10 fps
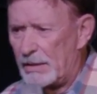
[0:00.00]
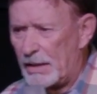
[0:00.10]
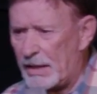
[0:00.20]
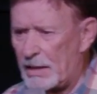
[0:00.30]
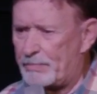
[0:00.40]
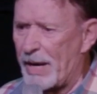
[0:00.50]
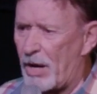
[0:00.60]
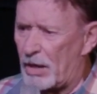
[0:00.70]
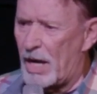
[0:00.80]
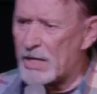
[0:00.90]
and he's
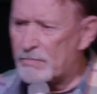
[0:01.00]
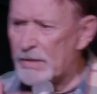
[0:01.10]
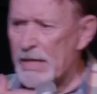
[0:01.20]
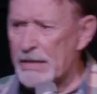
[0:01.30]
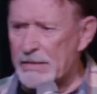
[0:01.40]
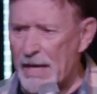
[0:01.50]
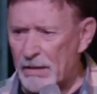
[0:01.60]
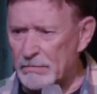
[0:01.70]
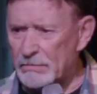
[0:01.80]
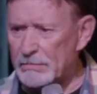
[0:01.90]
paralyzed from the neck down,
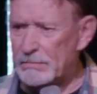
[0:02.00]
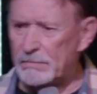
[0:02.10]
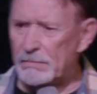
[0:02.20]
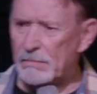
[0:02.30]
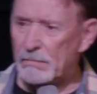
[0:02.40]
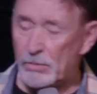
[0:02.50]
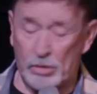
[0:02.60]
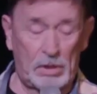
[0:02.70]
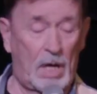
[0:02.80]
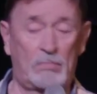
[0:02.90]
could
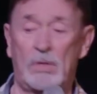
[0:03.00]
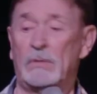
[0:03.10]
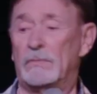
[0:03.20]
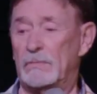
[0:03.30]
not move.